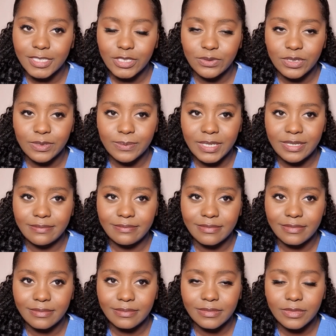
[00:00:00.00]
trust me,
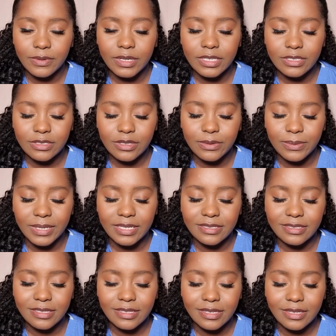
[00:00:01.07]
there are easier
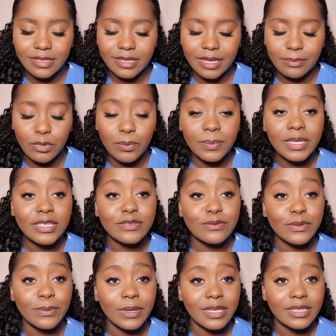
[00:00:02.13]
ways and more
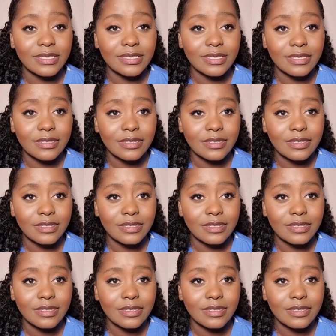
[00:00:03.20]
peaceful ways